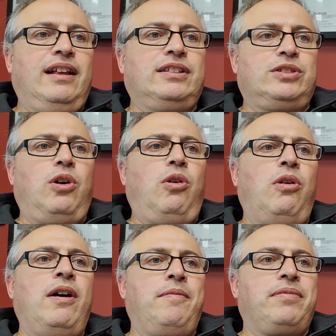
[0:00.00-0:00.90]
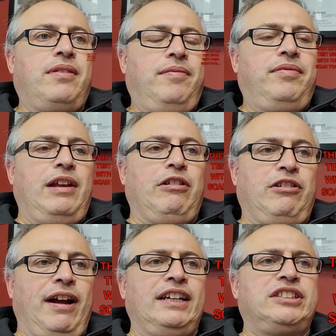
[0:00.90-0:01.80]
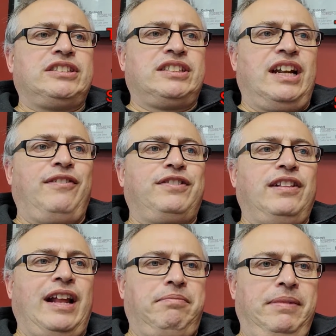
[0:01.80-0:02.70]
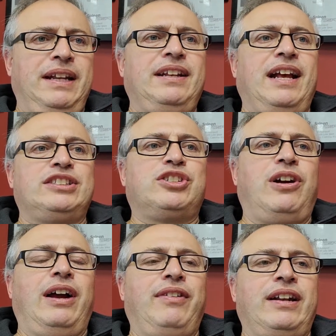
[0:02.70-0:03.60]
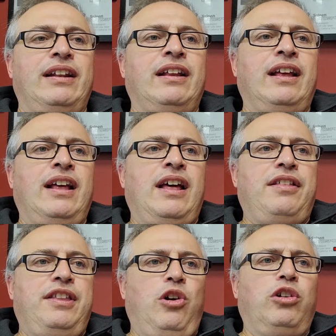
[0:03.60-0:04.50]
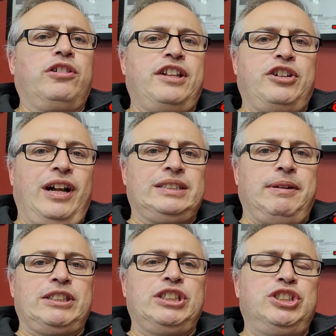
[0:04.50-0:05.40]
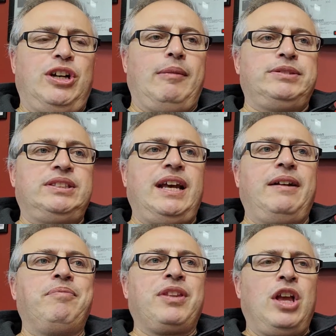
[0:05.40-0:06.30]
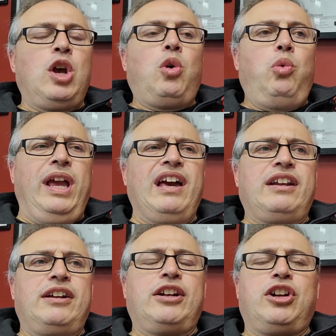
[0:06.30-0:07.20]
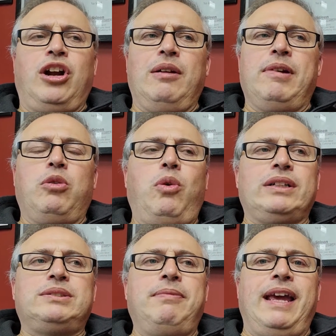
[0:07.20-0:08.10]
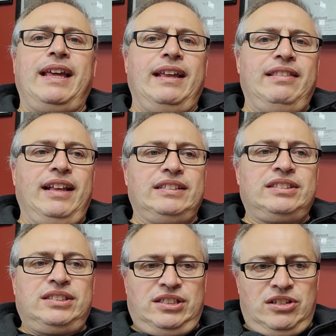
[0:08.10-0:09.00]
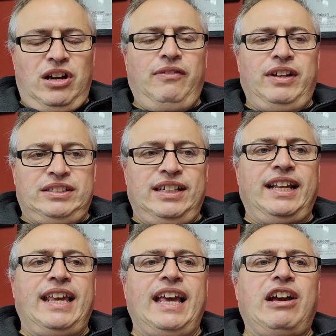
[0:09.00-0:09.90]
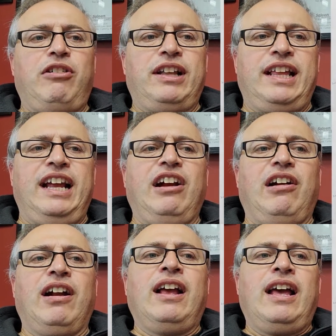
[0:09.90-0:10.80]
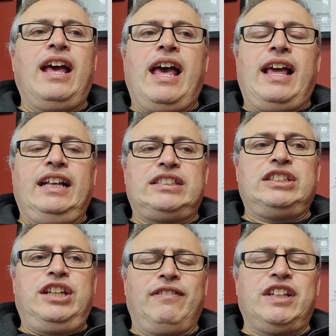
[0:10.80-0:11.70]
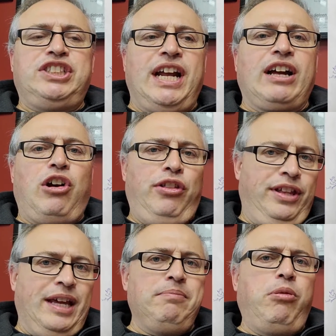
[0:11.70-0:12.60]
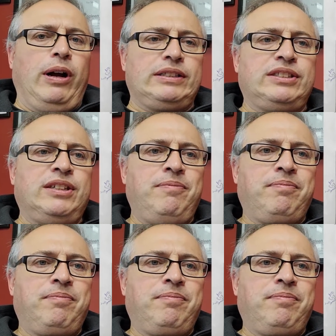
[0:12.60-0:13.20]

So they were gracious enough to let me test drive it. And the owner of the transmission shop said, we got to determine what's making this obviously kick out of gear. He says, you have to check all the inputs.